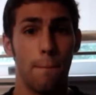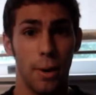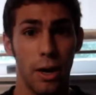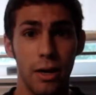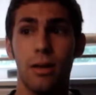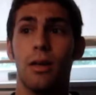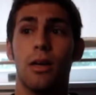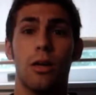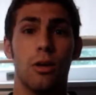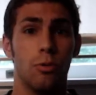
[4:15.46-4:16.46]
But
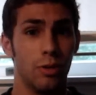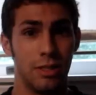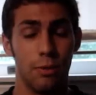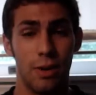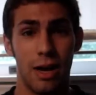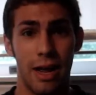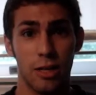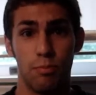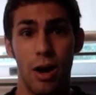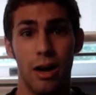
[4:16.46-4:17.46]
instead we got
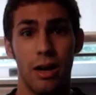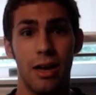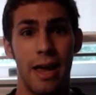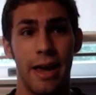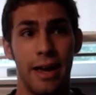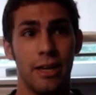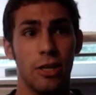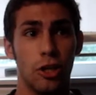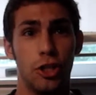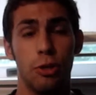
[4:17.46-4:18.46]
Alice Braga,
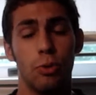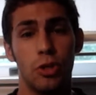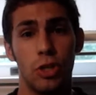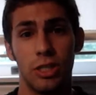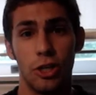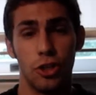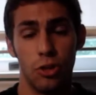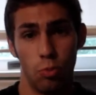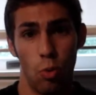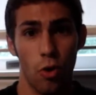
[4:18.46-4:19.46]
and she was
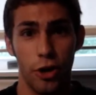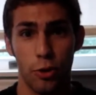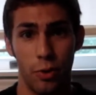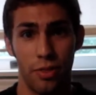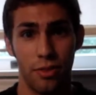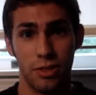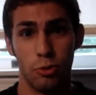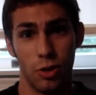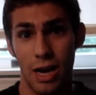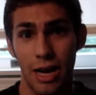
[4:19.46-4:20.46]
essentially the warrior with
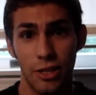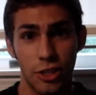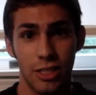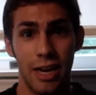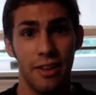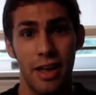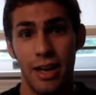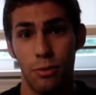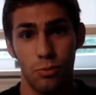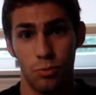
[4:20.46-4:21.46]
some sort of conscience, and
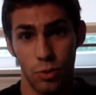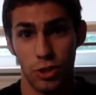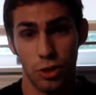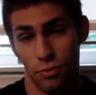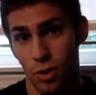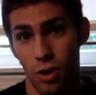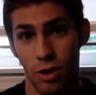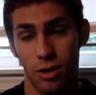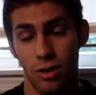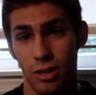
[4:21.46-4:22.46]
that was her
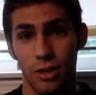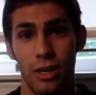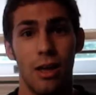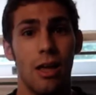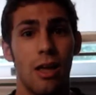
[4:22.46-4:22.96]
flaw, clearly.